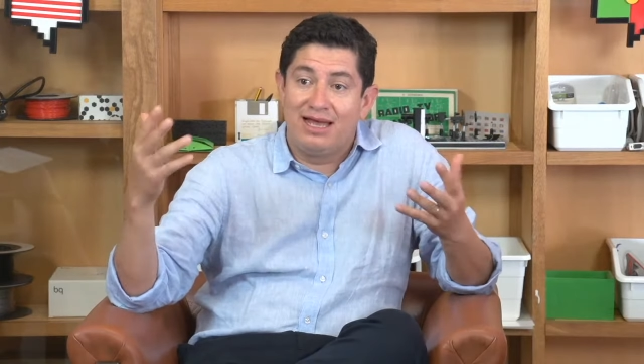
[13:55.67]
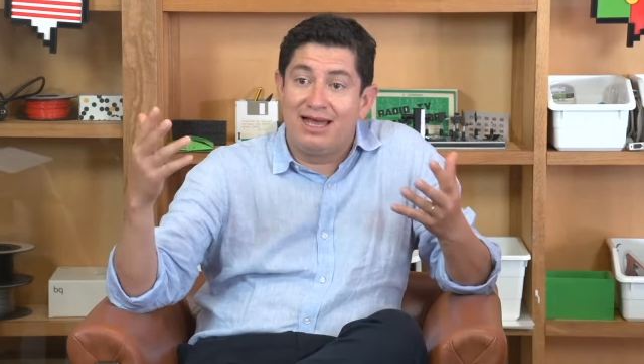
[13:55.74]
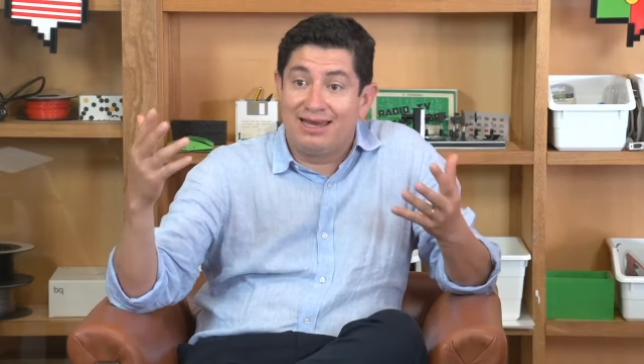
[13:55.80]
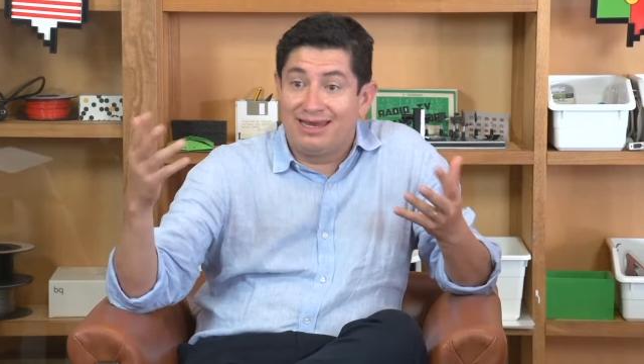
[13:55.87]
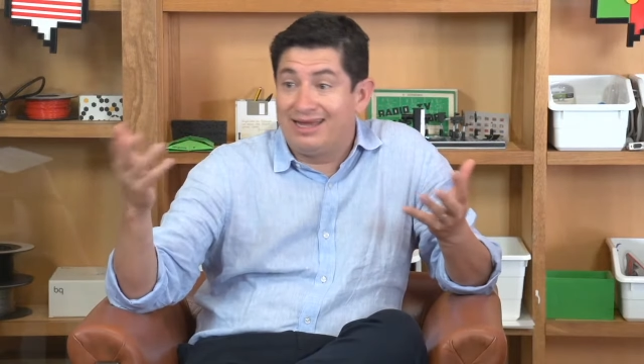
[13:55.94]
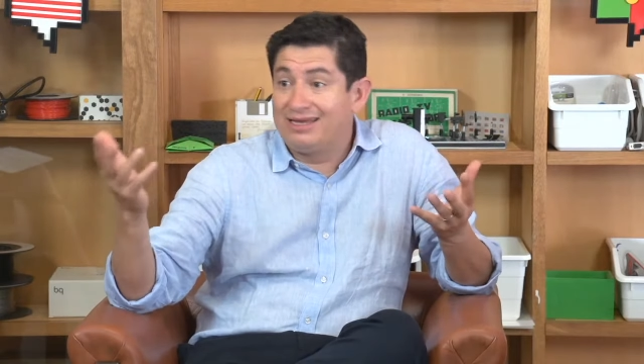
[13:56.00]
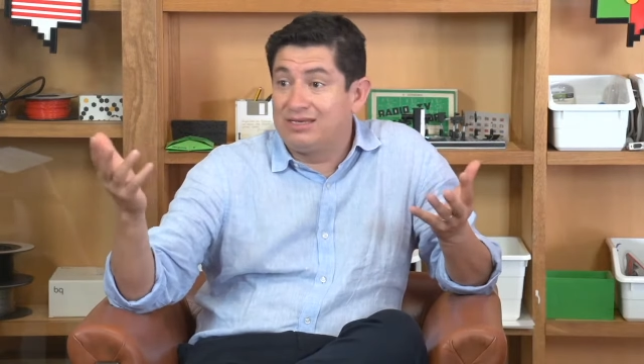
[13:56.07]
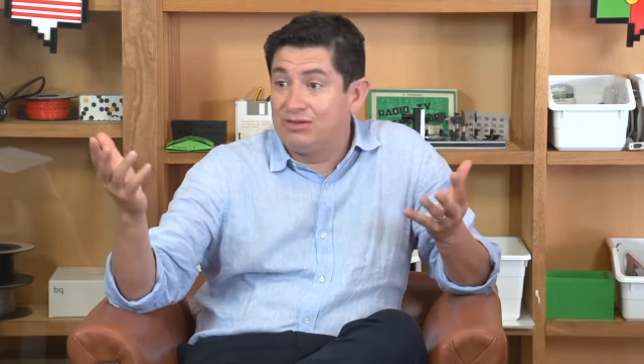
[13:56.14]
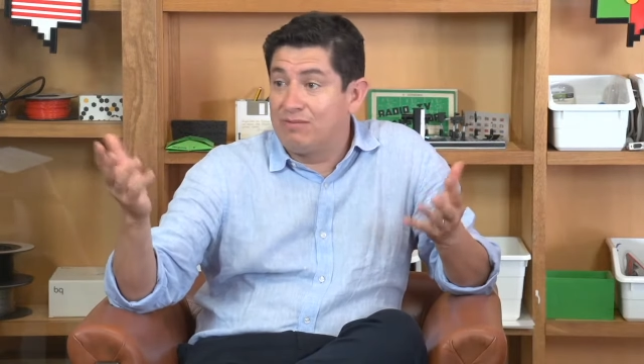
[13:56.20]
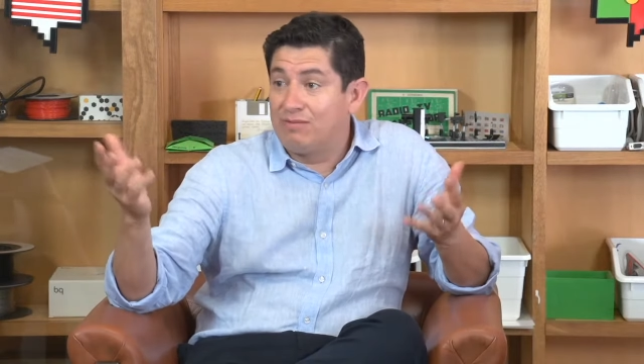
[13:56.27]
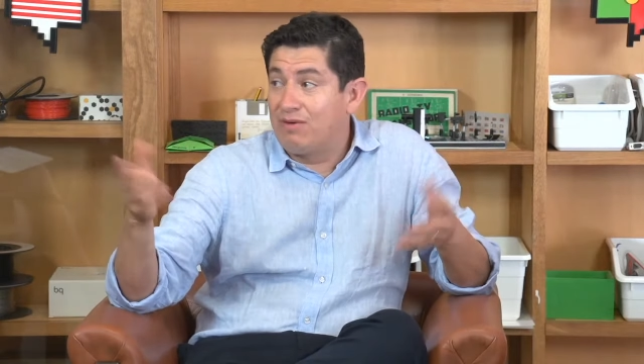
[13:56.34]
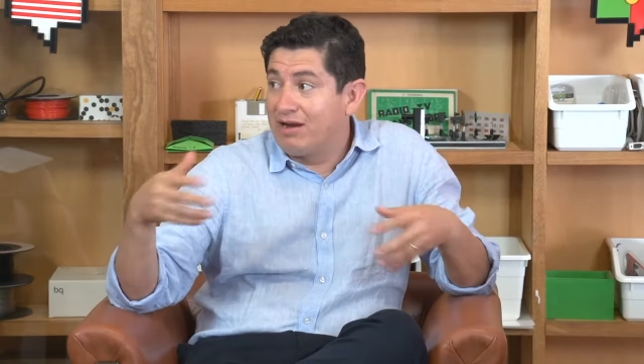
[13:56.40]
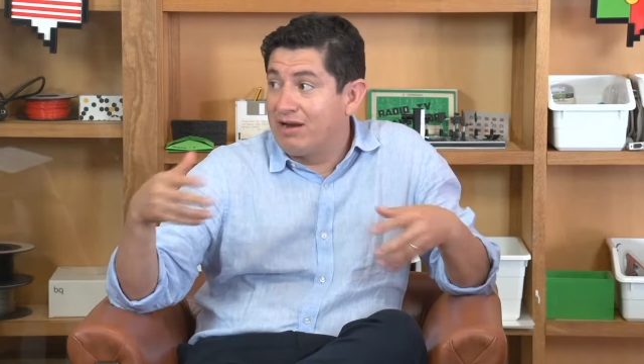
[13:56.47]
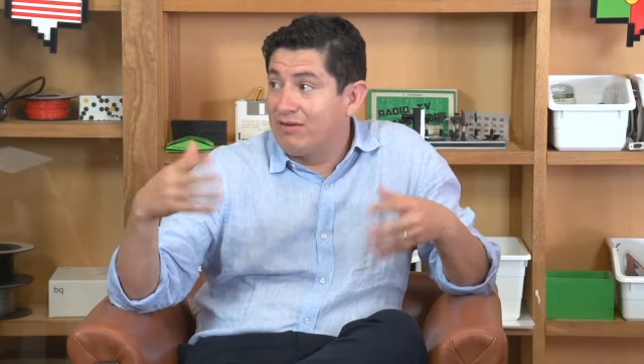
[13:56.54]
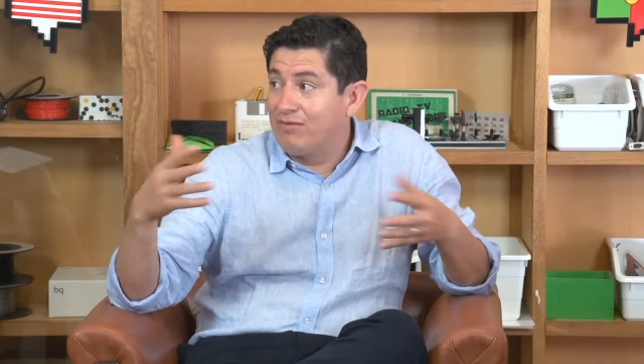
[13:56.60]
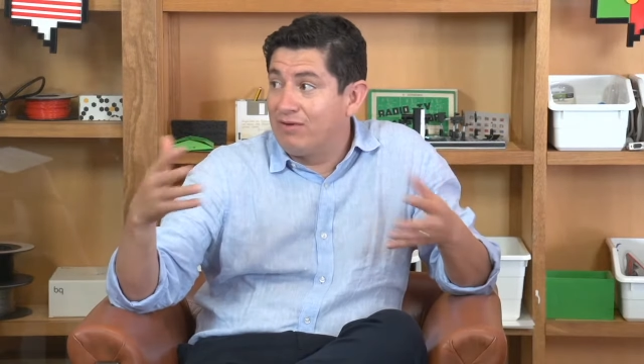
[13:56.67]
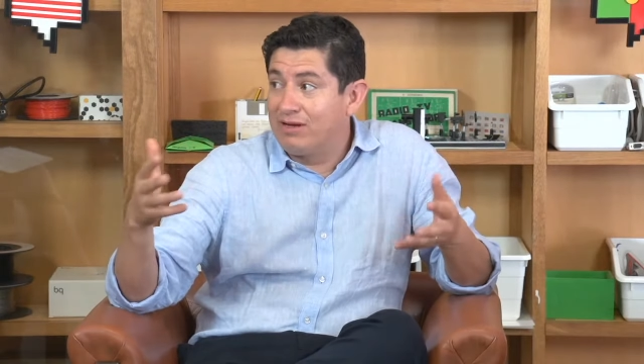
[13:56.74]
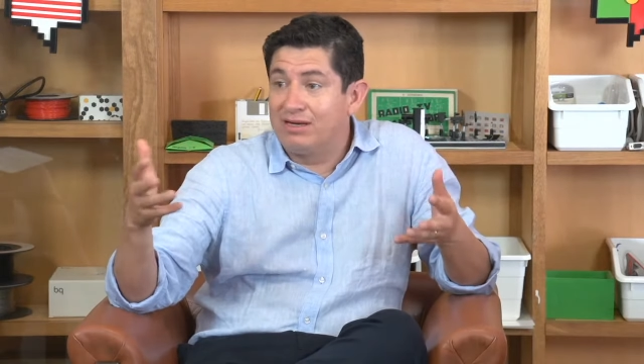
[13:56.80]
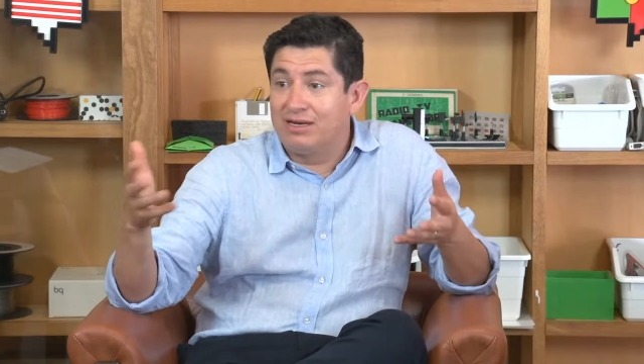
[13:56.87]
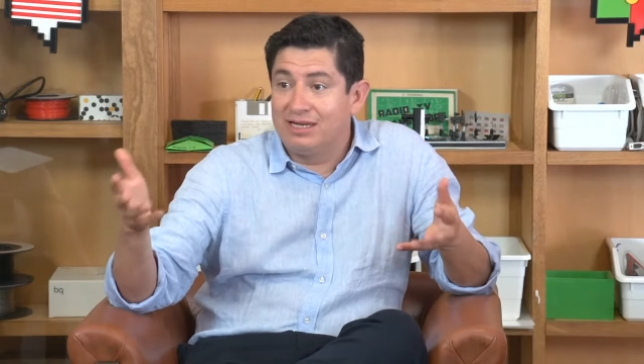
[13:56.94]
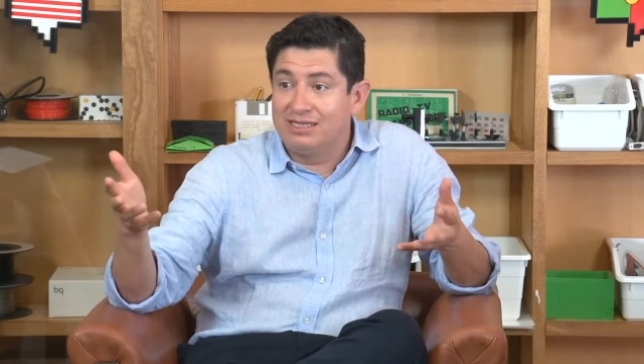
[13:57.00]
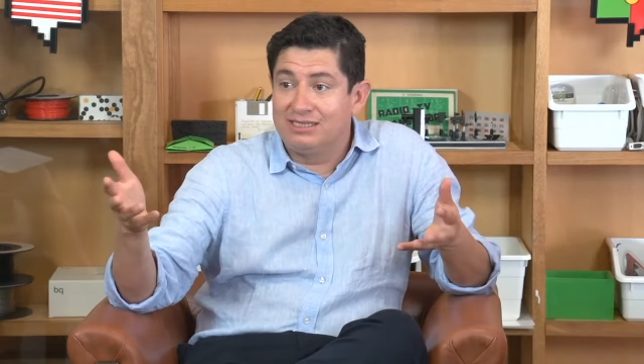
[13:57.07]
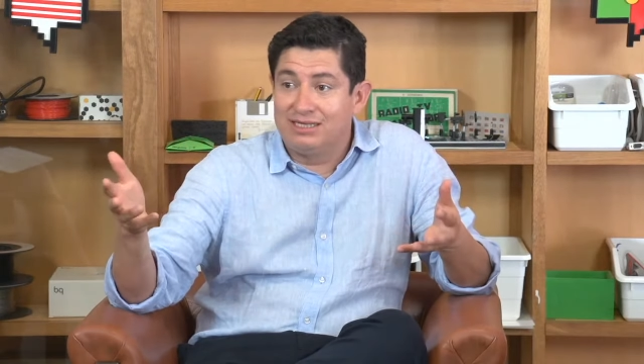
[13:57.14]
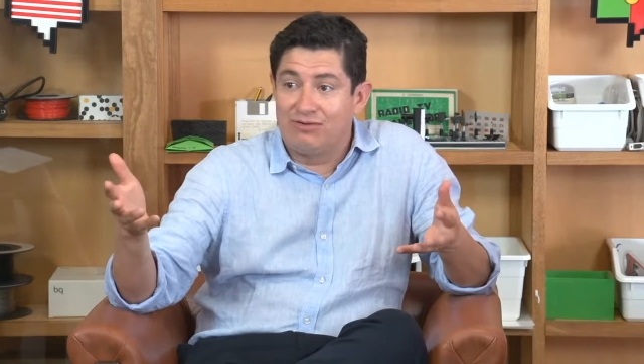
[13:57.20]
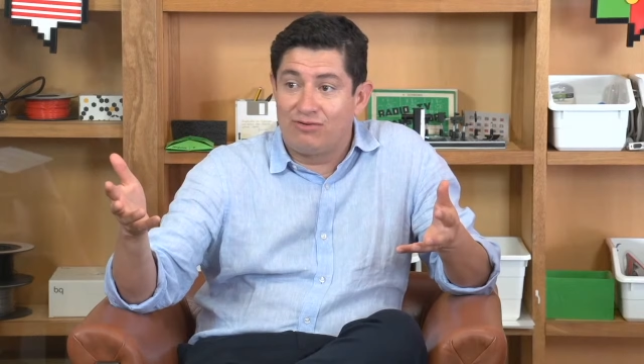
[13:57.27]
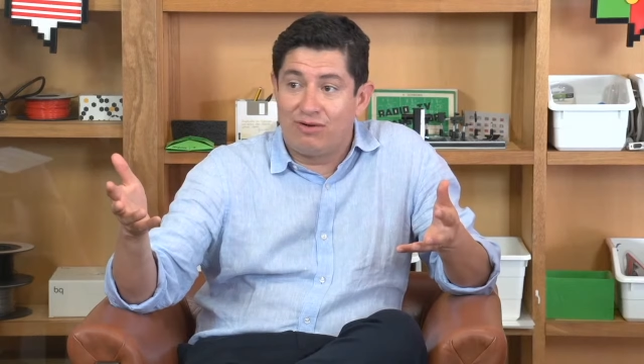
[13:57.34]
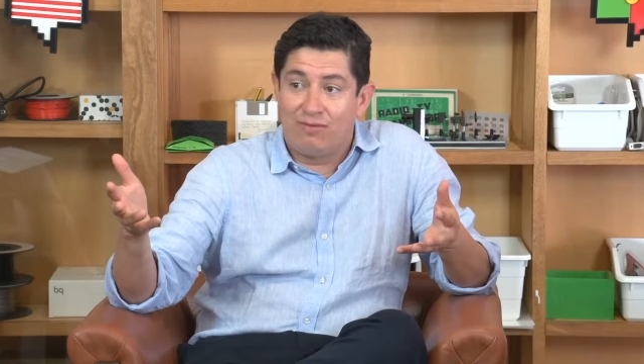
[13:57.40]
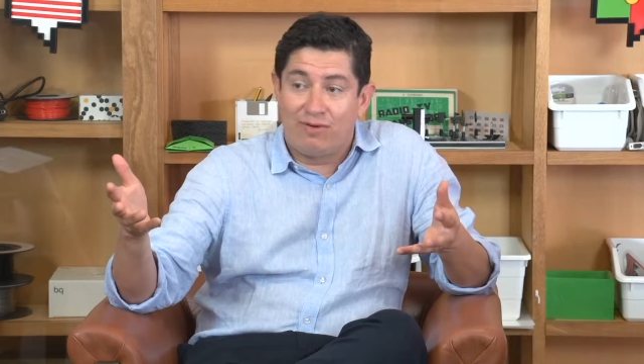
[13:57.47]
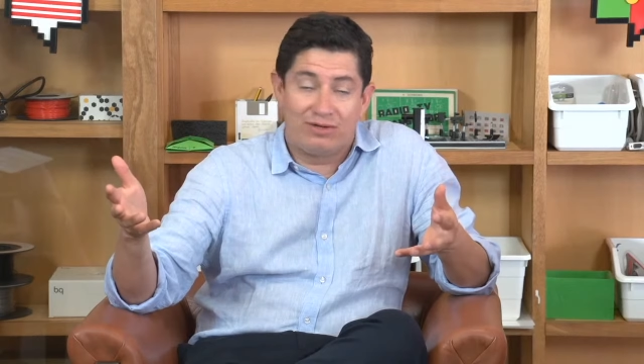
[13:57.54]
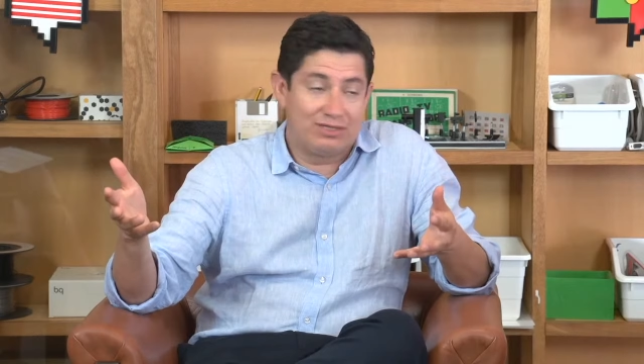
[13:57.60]
and get to the brain when is
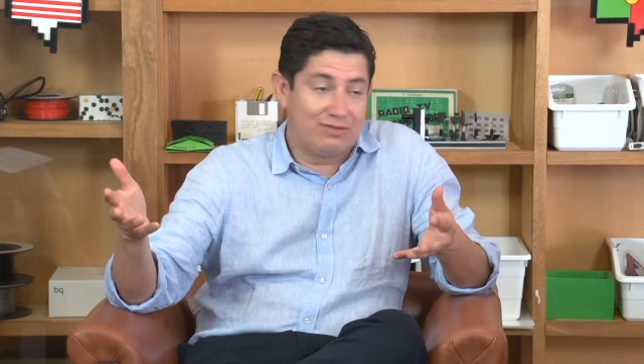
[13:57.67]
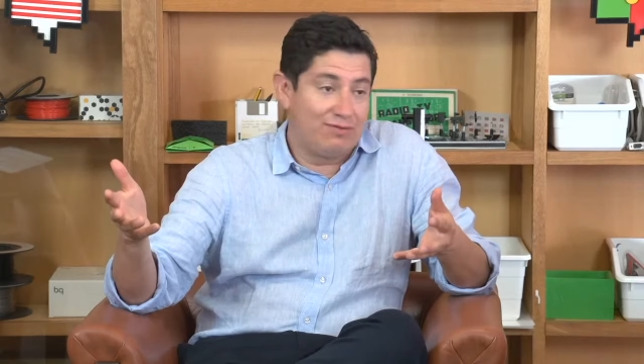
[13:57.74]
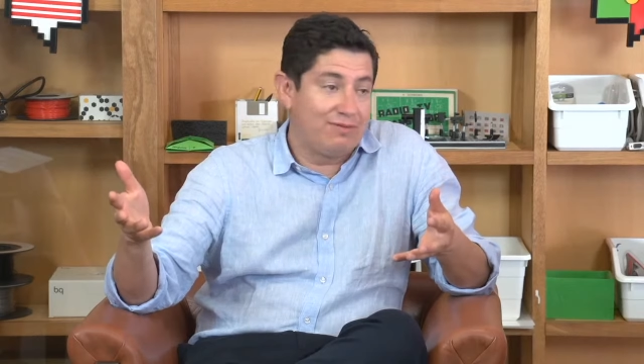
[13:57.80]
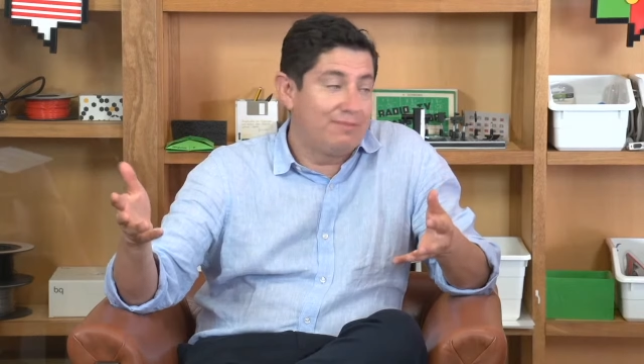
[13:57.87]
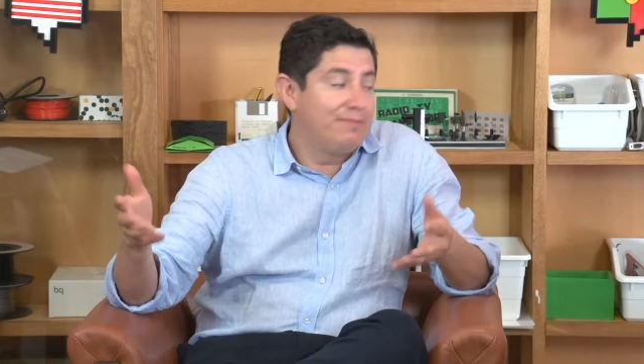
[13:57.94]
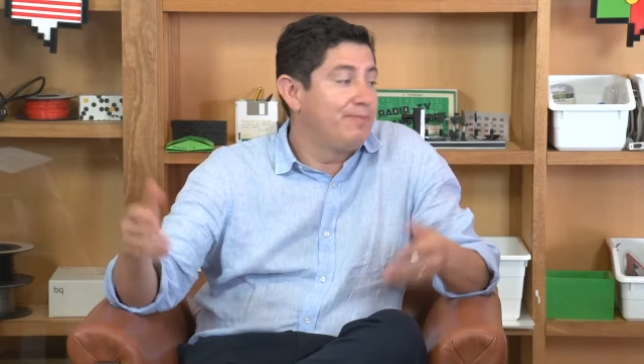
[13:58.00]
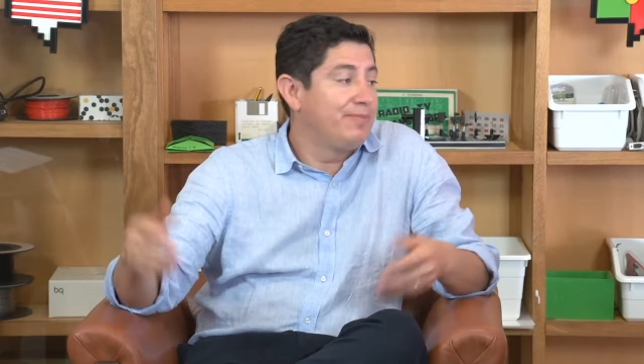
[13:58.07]
irreversible.